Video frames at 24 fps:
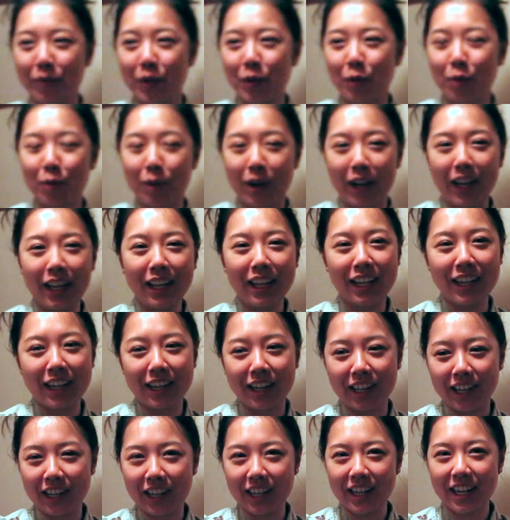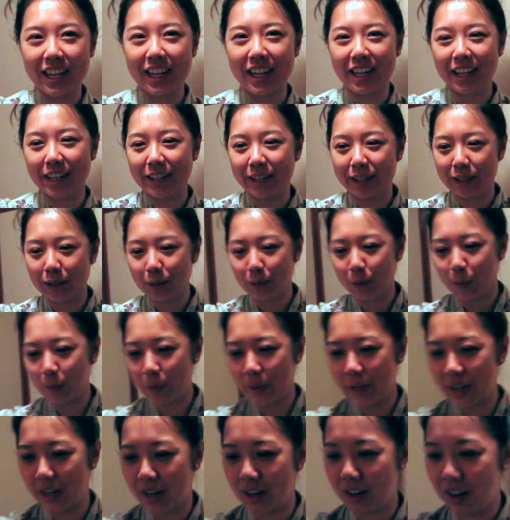Right here is
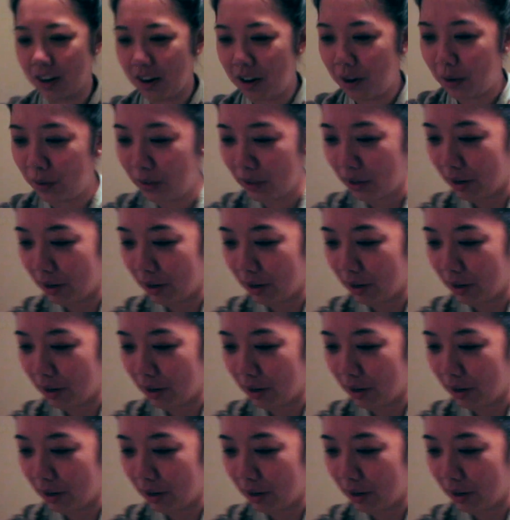where all